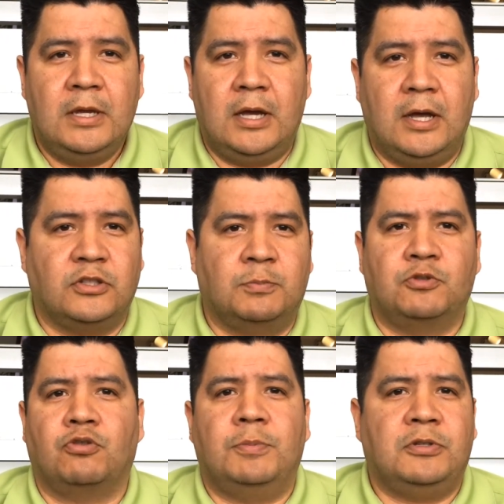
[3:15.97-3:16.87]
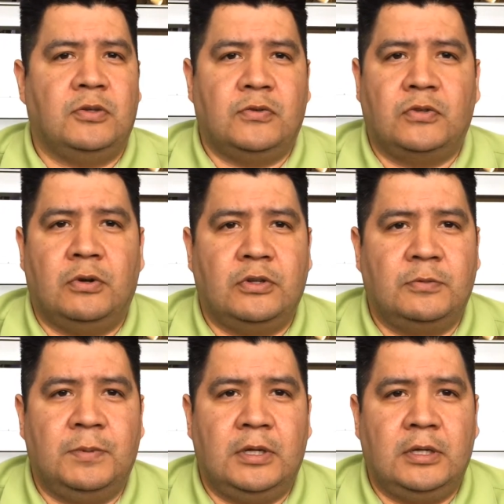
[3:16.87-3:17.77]
subscriptions, so to
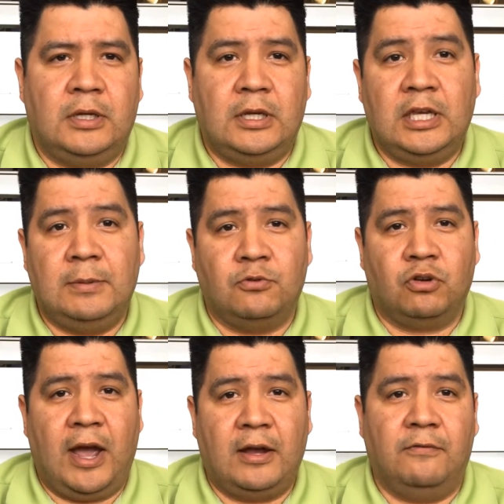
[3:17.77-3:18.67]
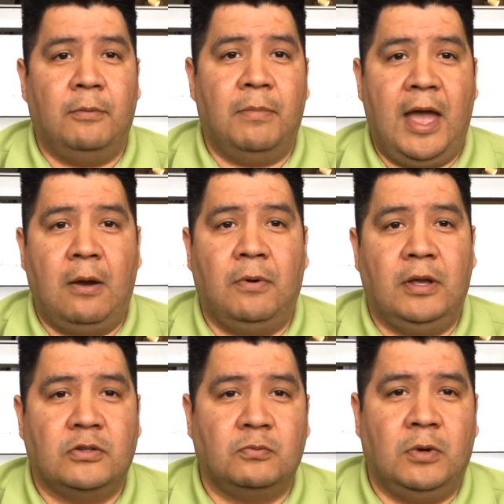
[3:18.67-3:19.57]
speak, and keep track of them that way
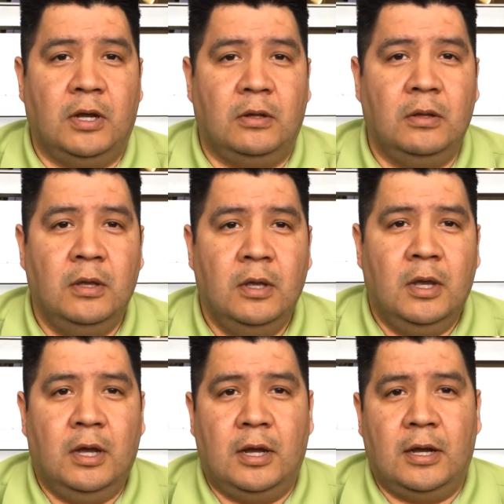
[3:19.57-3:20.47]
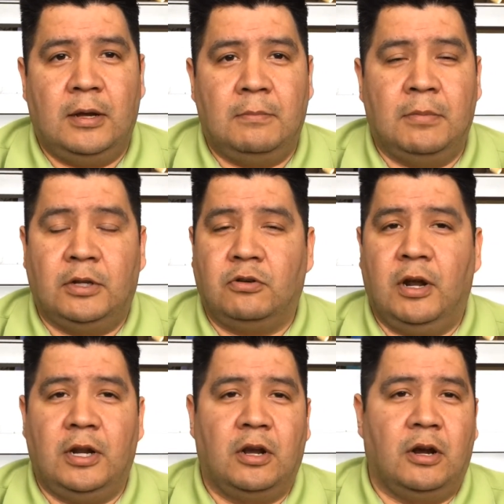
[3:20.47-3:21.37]
as well. But
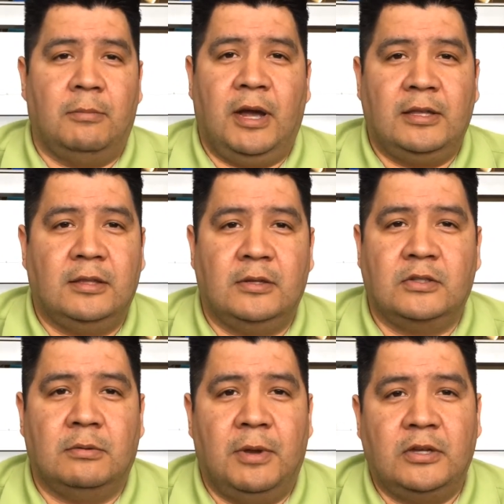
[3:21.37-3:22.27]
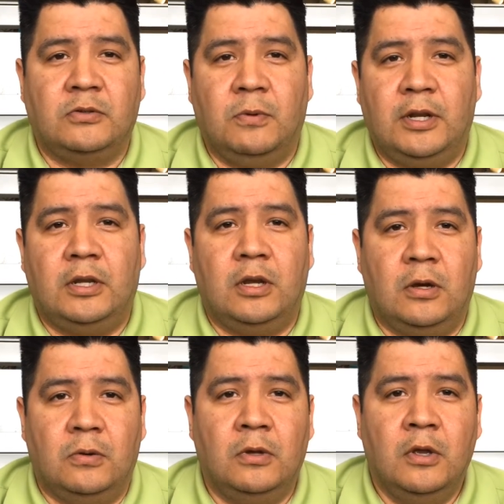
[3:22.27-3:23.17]
Credit Karma, I think, is the best way to
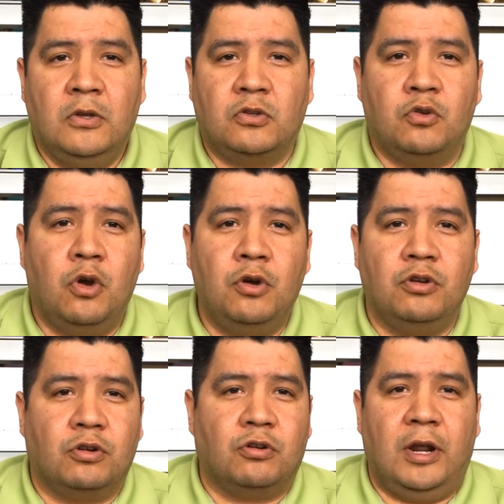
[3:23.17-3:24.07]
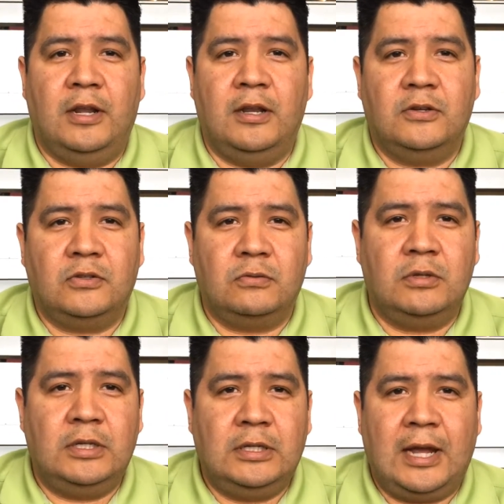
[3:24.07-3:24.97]
go. So know your credit
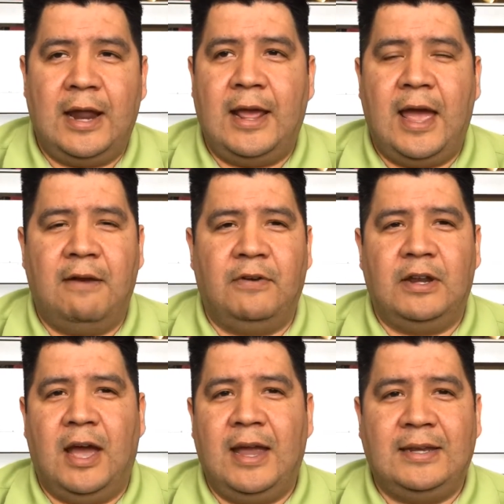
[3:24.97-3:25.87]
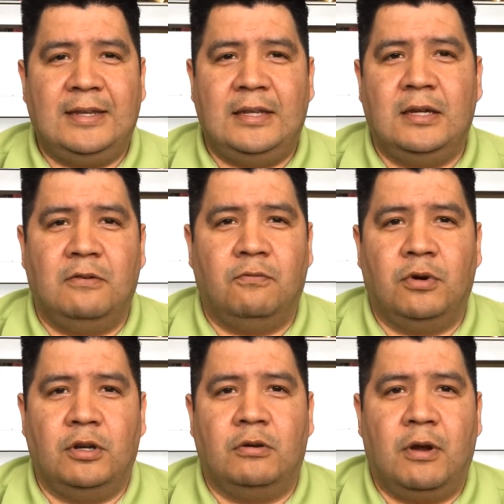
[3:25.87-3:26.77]
history, kind of have an idea of
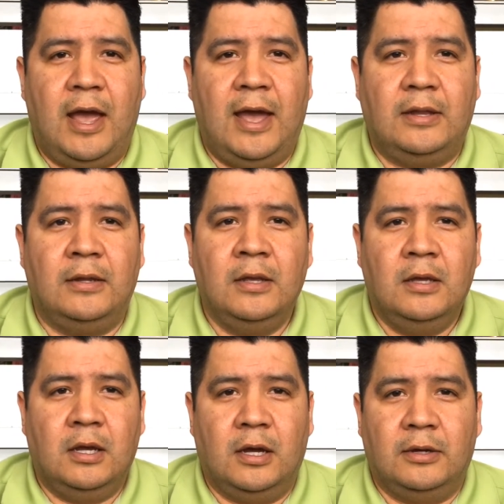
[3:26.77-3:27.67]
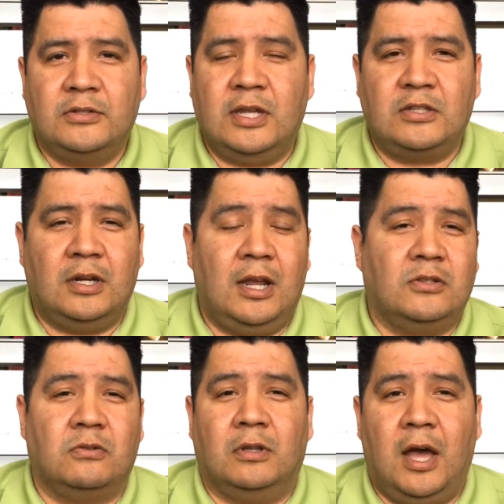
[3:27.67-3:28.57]
where you're at, because that's going to
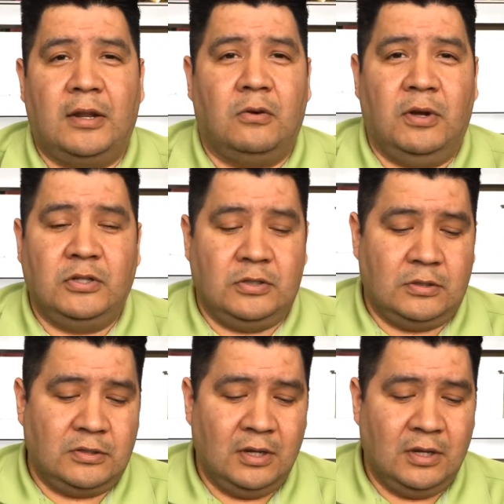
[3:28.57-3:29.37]
answer a lot of questions.